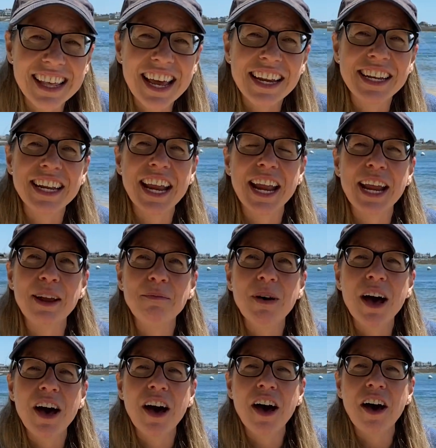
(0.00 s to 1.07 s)
the name
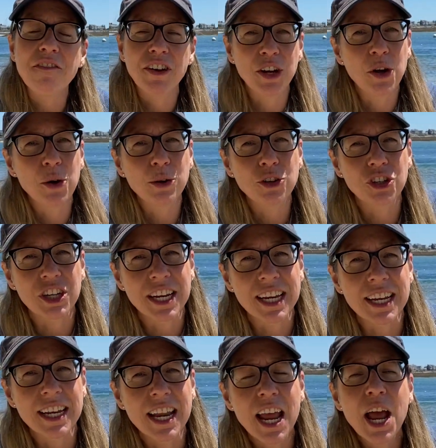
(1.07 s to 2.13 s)
of an
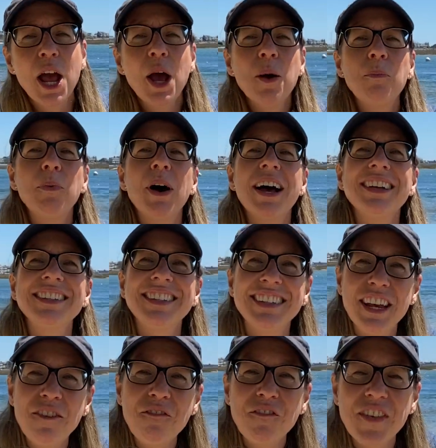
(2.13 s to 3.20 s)
ocean. Oh,
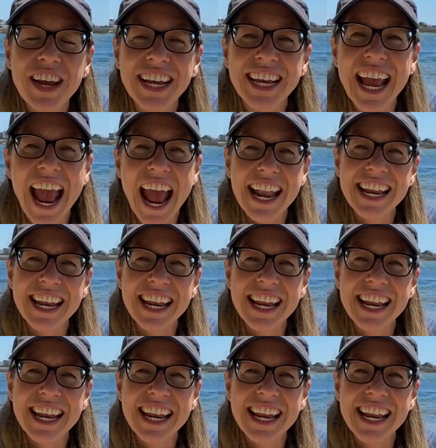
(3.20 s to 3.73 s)
Pacific yeah.